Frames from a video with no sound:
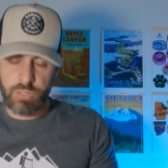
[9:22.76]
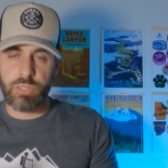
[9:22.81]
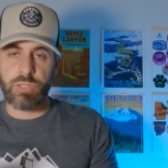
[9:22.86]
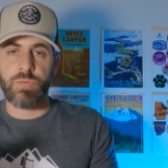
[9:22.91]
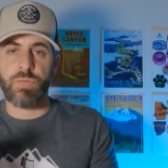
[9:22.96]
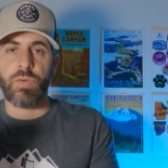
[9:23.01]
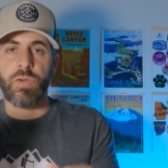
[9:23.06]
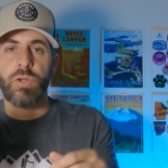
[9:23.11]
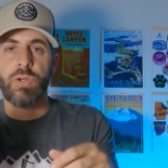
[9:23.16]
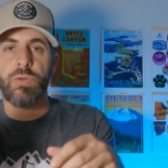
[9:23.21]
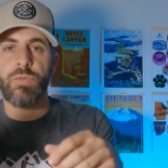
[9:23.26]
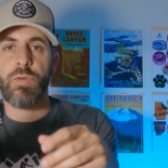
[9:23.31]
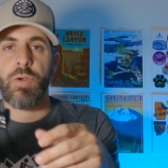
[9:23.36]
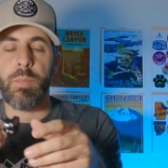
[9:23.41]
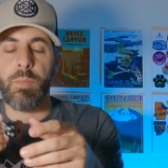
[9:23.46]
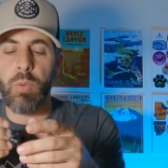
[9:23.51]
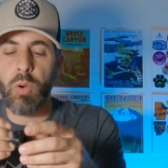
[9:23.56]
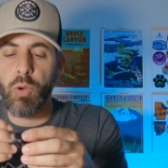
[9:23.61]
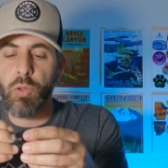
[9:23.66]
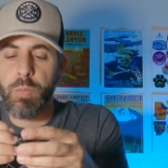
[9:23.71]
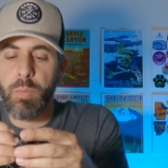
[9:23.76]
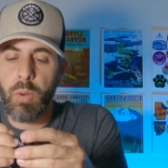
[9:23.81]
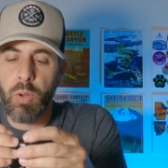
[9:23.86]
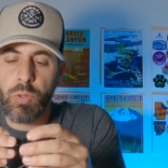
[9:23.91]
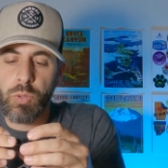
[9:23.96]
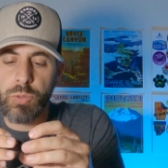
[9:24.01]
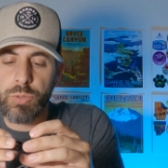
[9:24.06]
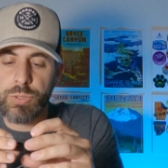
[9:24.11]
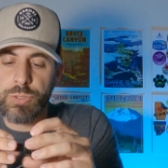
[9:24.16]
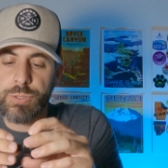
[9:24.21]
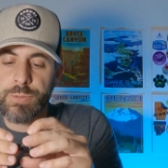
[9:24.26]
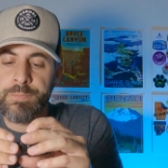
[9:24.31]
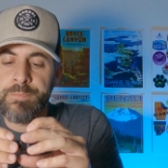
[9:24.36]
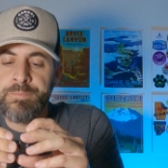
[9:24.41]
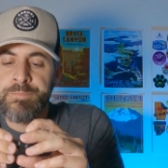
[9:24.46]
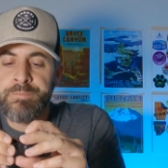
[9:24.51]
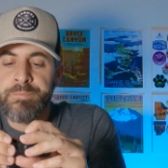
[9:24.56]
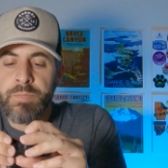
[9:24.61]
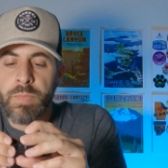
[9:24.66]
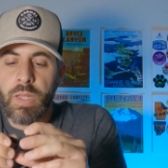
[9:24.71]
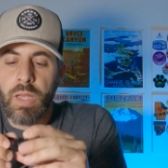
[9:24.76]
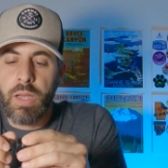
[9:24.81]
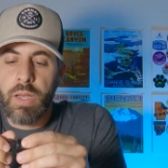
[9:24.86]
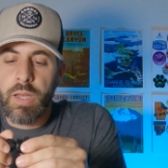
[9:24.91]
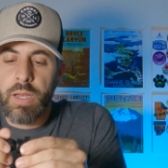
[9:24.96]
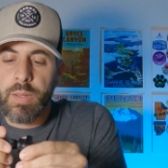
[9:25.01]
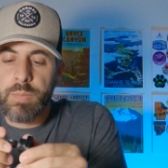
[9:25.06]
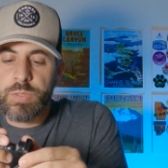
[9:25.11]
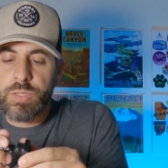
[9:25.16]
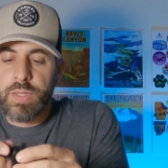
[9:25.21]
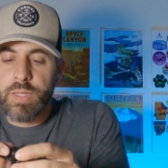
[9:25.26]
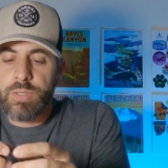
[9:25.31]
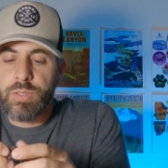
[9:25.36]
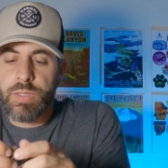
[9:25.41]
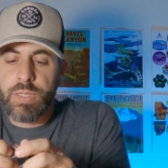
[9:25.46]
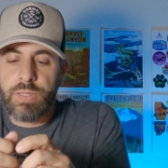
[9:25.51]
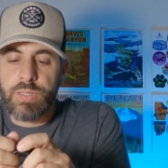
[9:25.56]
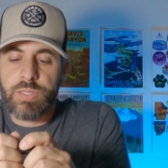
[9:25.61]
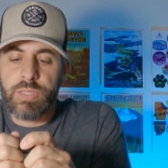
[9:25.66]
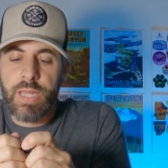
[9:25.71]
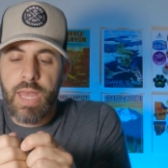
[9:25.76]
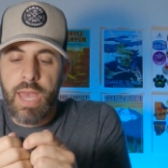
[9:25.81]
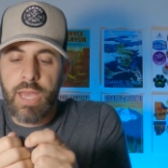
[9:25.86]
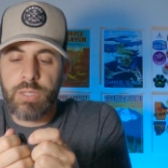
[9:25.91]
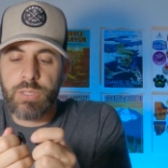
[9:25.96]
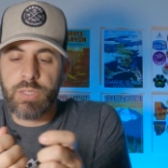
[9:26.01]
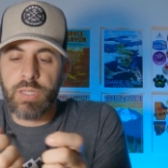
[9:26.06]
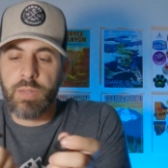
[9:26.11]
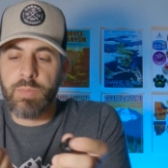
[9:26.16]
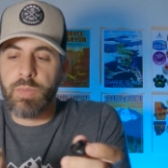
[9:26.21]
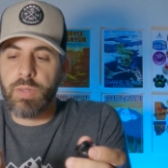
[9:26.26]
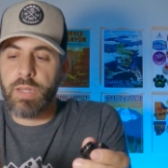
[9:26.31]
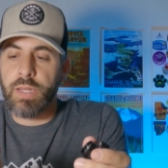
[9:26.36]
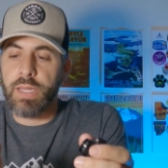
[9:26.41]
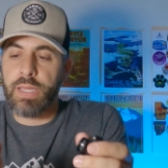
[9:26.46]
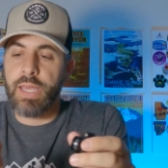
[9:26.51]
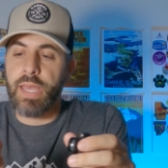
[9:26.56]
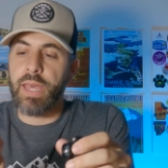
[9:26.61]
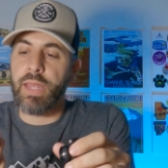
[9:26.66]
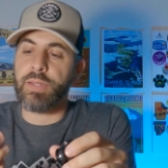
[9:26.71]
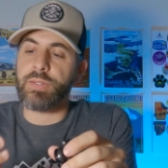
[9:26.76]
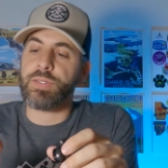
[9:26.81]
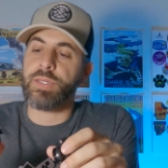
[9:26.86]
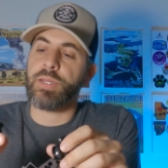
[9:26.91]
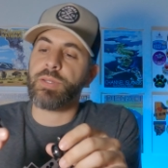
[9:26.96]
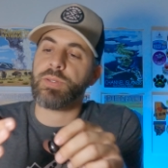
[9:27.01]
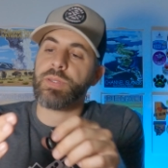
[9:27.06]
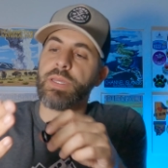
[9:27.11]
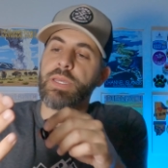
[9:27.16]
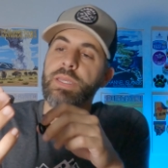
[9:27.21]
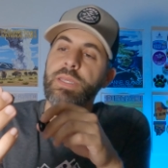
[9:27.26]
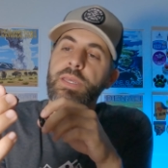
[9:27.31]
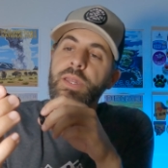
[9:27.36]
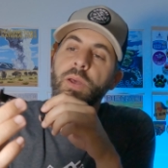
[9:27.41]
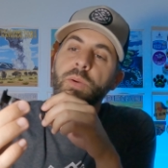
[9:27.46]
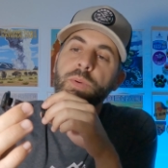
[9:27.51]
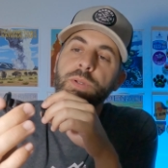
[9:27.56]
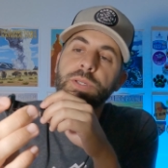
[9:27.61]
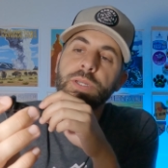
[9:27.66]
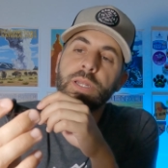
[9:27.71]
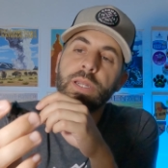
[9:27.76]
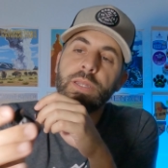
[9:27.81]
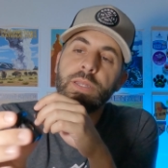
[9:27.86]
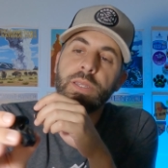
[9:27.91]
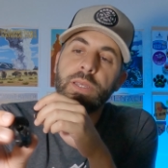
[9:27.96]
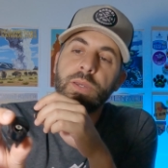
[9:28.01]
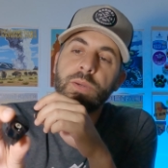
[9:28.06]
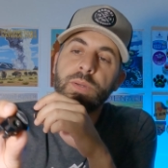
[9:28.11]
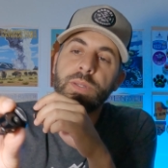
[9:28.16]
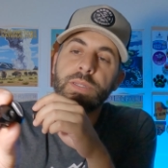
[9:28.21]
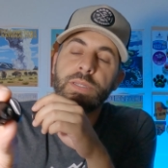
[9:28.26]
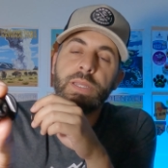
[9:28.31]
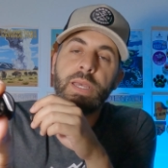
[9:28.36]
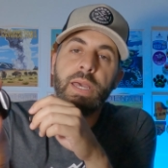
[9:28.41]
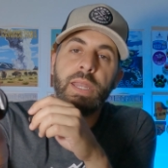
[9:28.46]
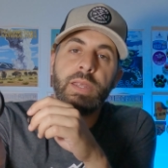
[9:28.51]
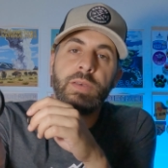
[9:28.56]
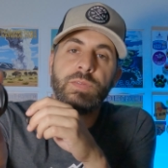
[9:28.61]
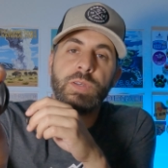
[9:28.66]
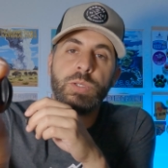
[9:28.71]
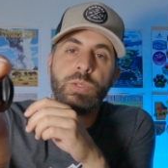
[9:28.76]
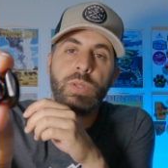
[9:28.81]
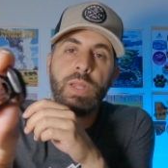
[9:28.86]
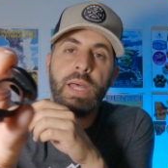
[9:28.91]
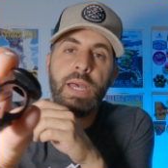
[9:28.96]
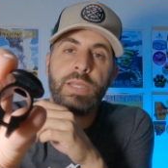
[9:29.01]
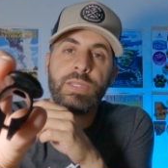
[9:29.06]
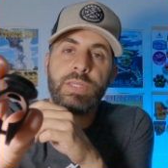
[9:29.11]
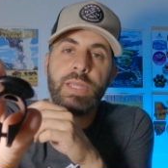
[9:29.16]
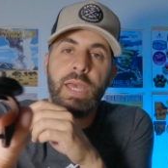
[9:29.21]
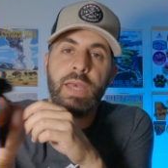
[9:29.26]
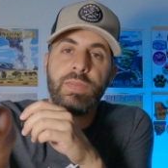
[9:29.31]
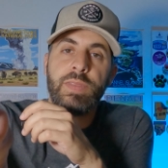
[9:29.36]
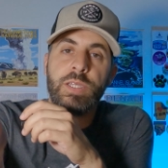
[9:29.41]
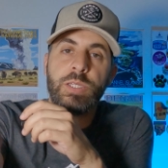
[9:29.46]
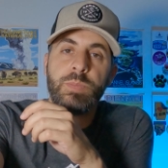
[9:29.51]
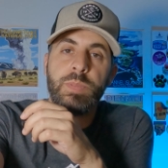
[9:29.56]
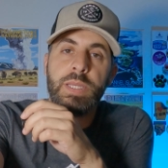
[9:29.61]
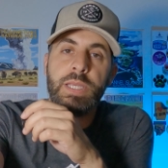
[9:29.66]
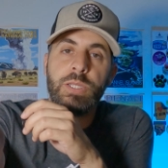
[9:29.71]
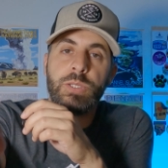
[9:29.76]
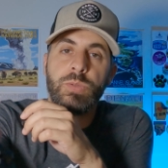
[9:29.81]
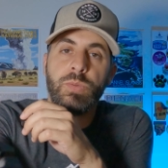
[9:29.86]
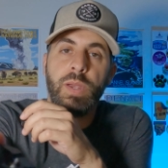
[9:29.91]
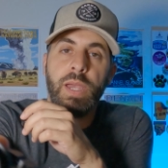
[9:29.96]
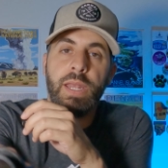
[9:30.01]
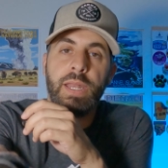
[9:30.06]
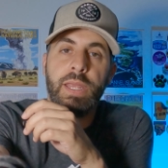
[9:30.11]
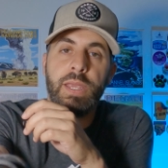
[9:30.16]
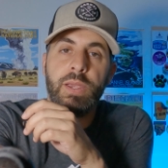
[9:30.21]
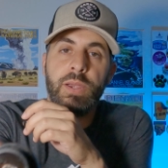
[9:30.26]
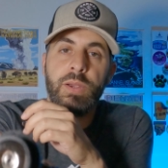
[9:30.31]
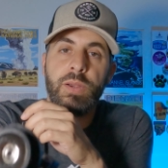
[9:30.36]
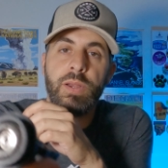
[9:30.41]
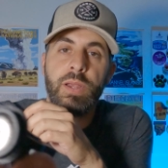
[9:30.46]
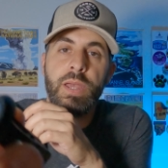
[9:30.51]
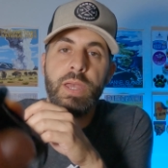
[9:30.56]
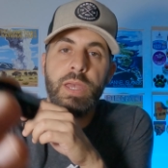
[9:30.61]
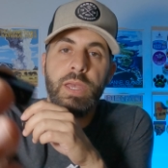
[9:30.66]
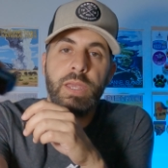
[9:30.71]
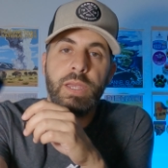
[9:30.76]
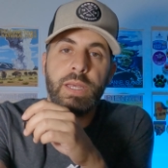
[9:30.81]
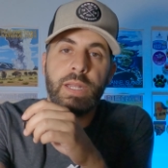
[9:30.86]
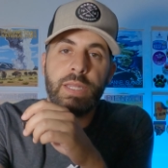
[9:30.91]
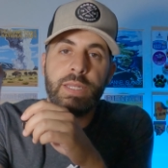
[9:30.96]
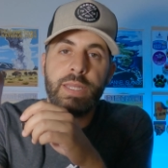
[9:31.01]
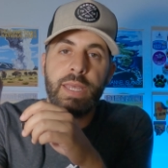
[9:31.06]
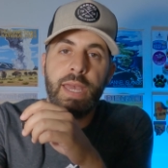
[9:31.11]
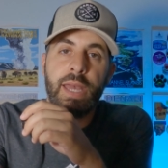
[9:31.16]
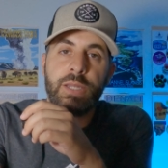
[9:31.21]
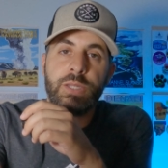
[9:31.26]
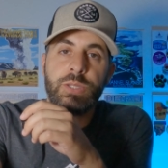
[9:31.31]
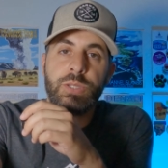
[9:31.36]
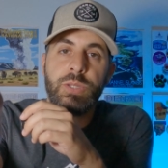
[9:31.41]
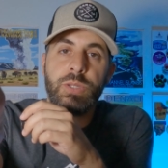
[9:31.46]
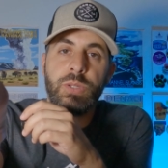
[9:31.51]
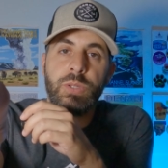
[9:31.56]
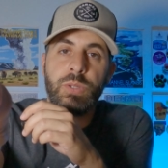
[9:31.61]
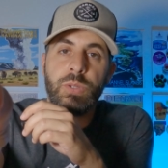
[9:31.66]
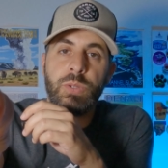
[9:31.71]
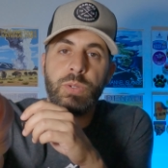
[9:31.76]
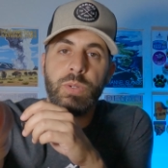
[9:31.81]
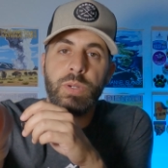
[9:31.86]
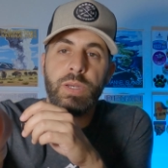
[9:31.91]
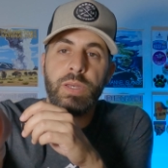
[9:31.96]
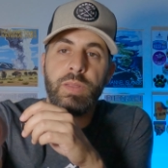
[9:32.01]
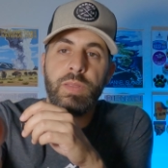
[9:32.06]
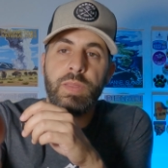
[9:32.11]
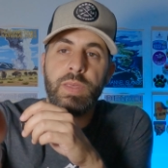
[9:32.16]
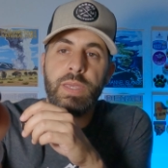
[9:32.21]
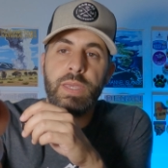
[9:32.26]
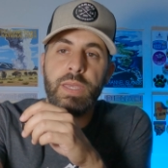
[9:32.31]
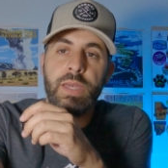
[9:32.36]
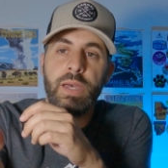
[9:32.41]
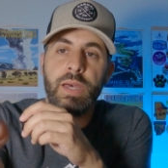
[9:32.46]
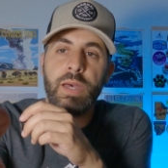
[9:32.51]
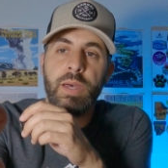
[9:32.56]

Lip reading: just for both poles. So that you can stash them. But again, essentially, what you're going to do and kind of visualize that. This piece right here, you're going to attach to the